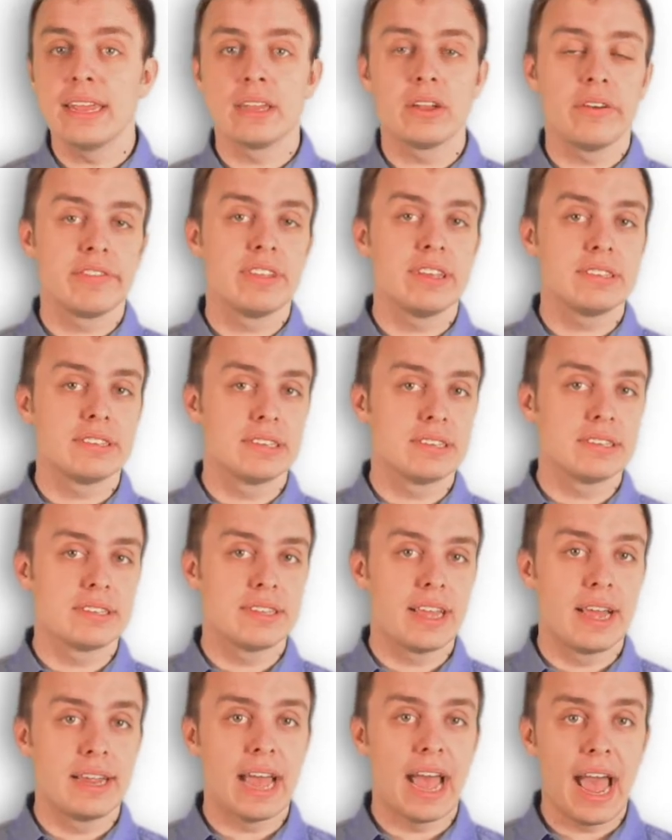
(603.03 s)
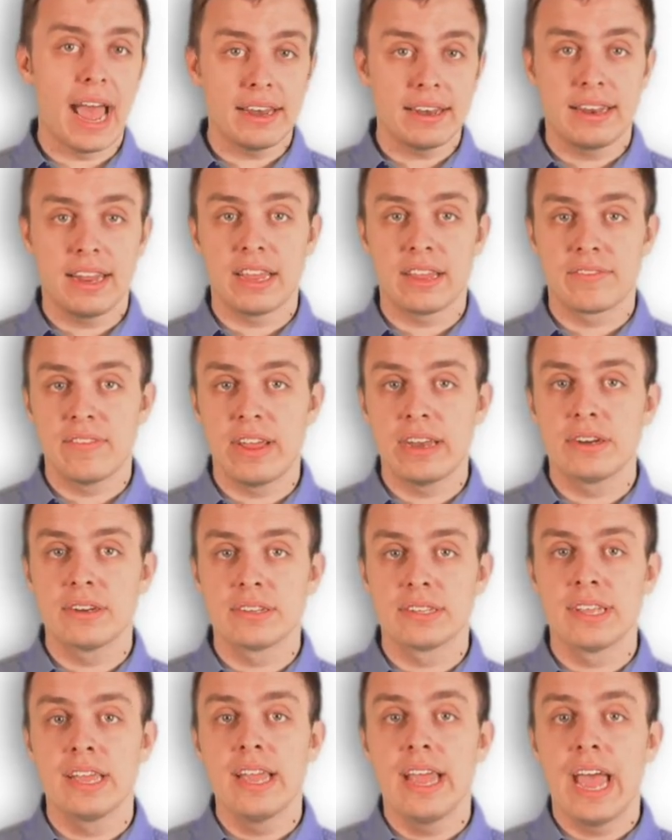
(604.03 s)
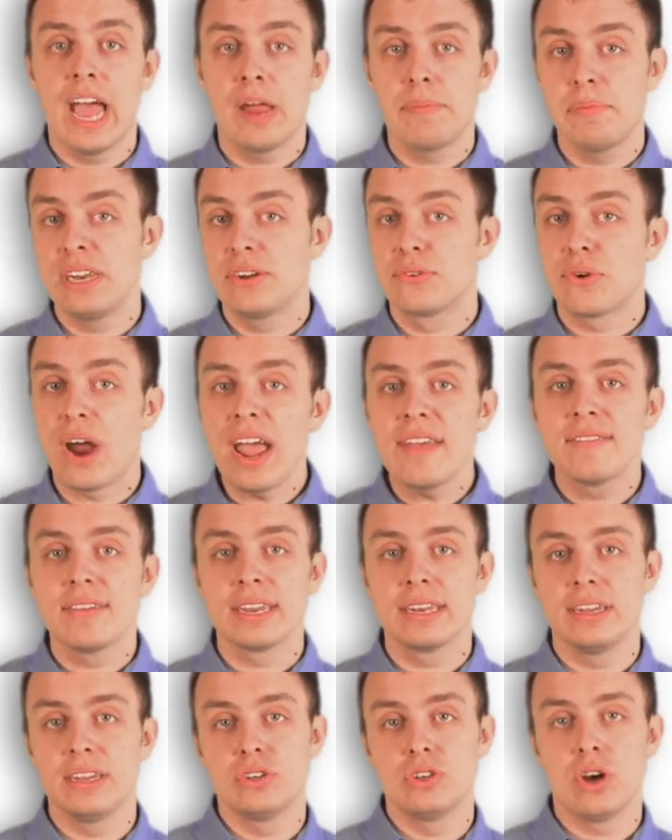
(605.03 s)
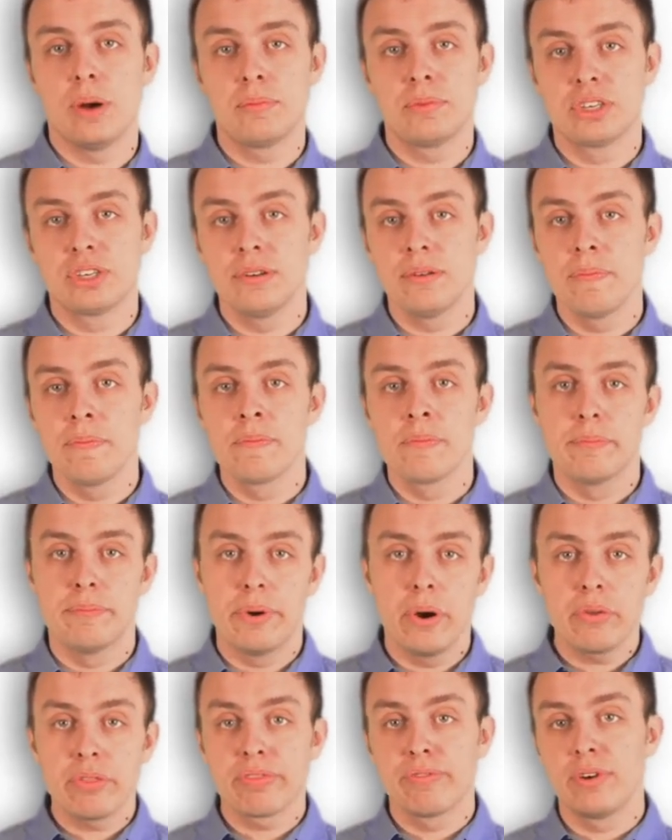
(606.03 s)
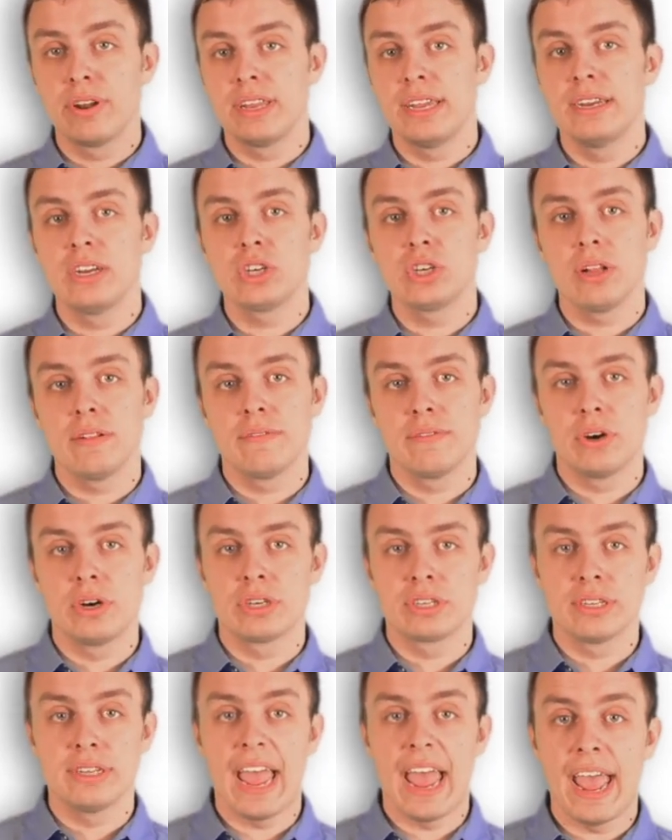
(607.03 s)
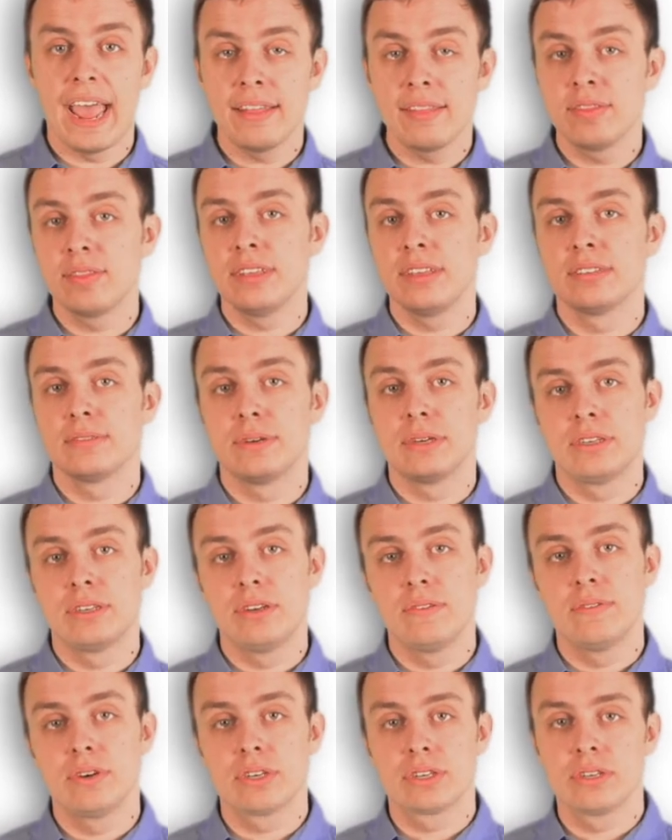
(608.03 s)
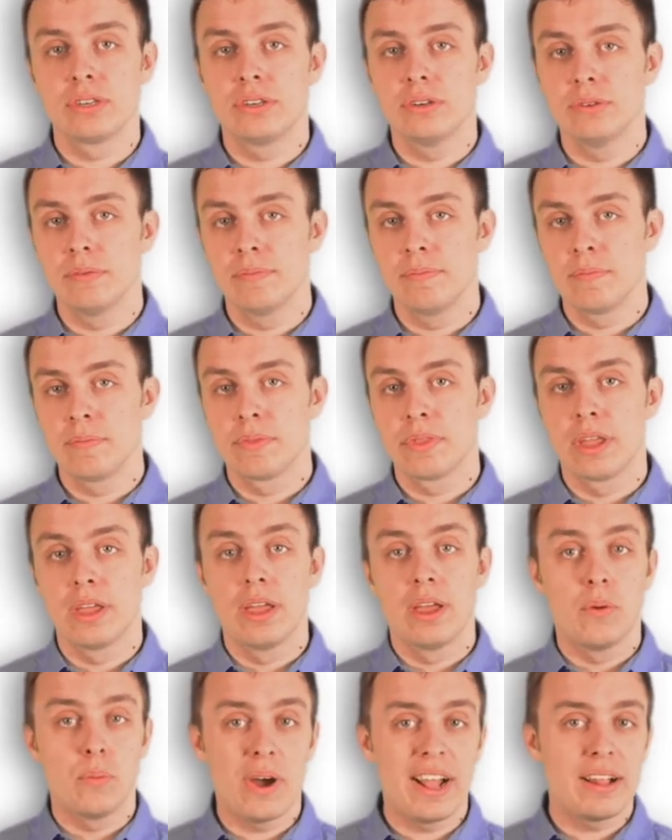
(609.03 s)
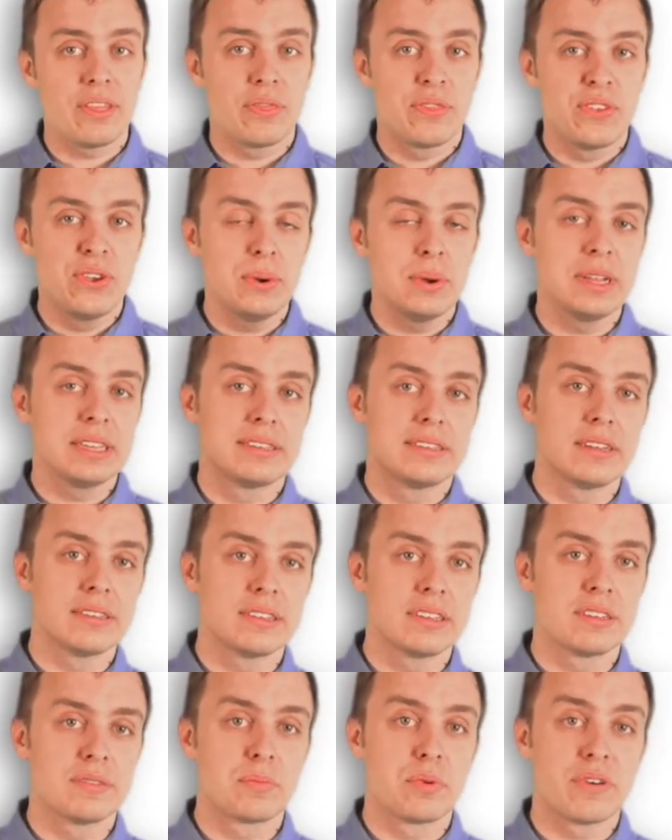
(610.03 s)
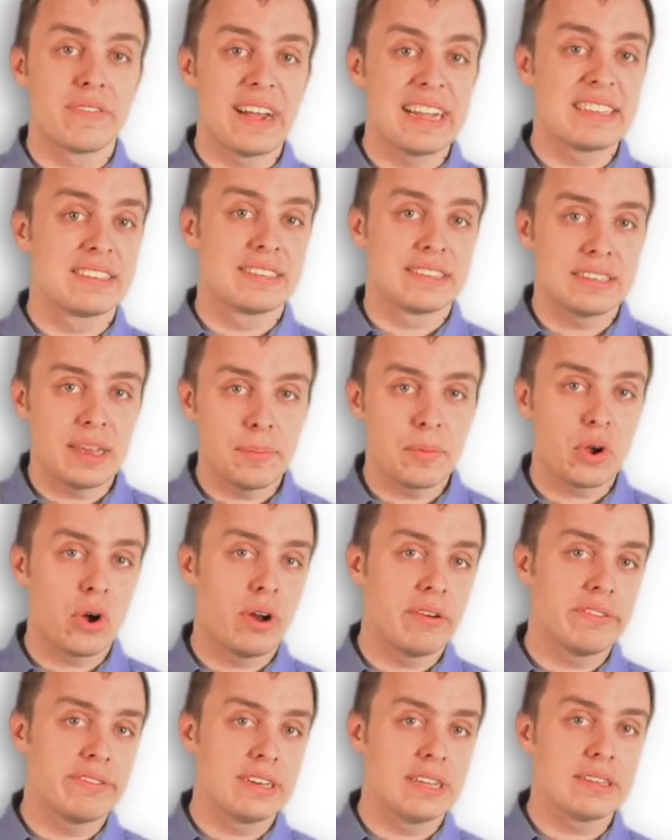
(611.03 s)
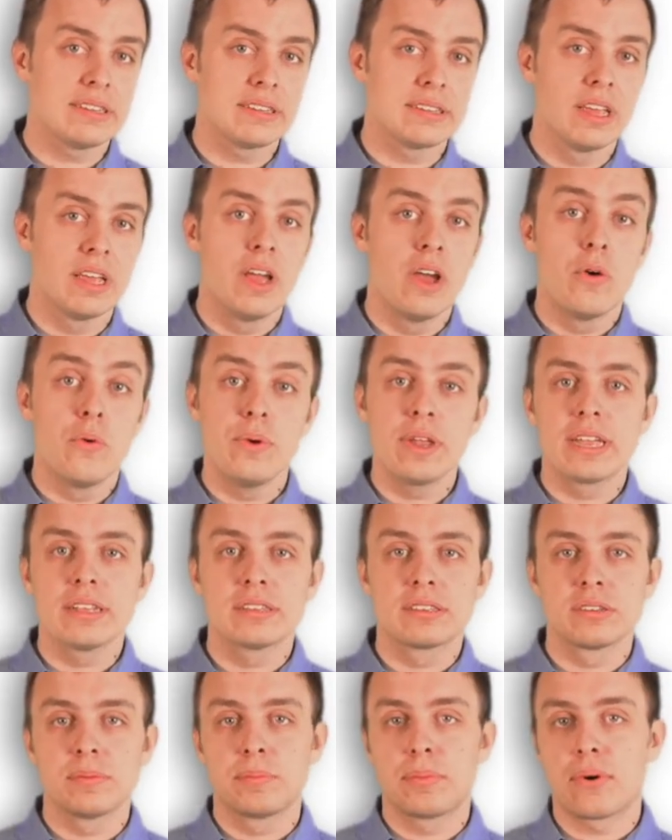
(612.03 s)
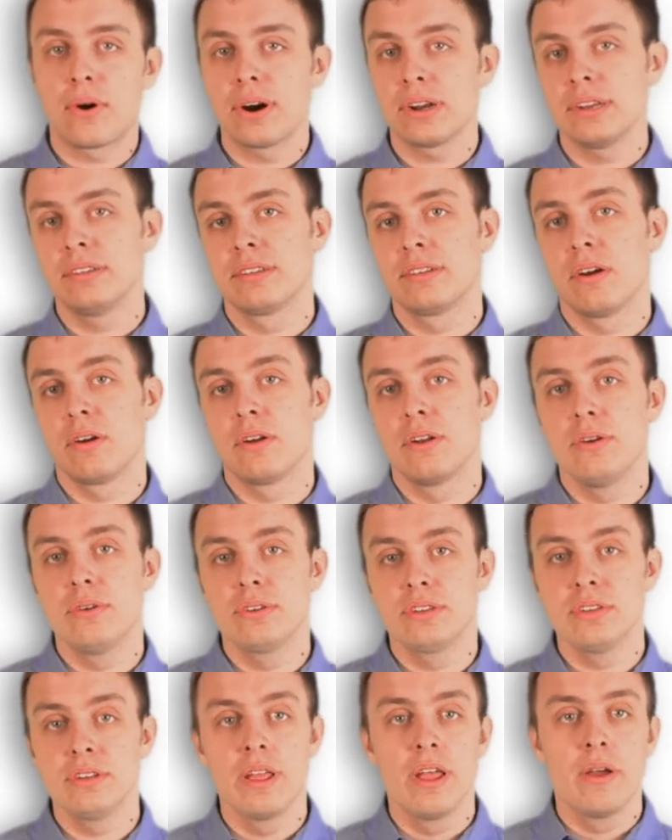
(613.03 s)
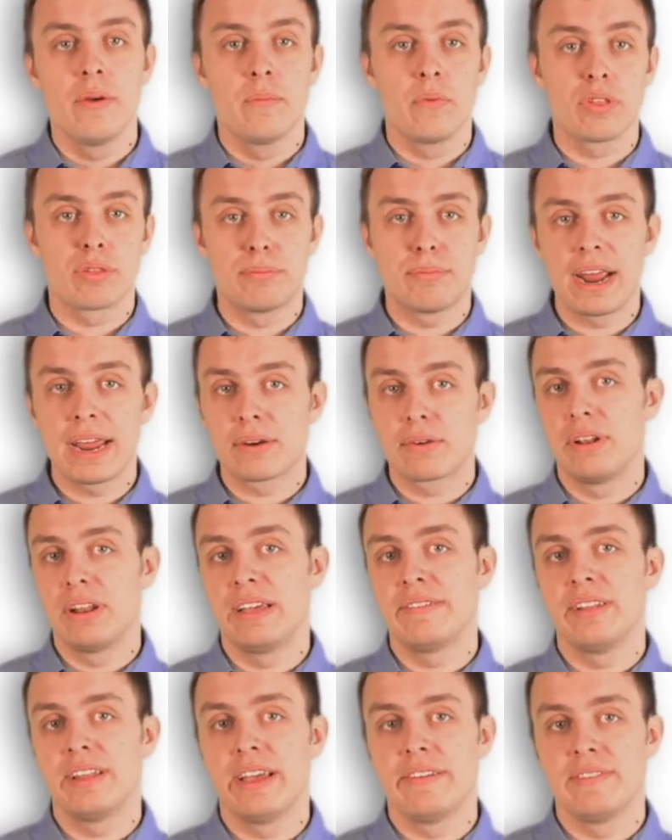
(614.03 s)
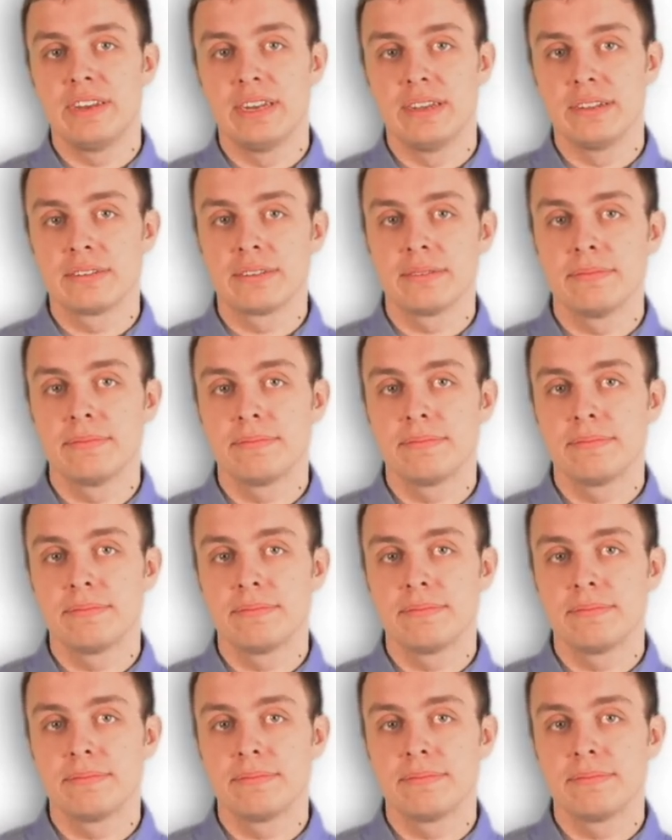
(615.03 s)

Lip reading: of this is that ad tech vendors had been driving the adoption both for the initial version and the switch to version 2. While 2 instances provide some confidence, we can support this conclusion with micro-level evidence.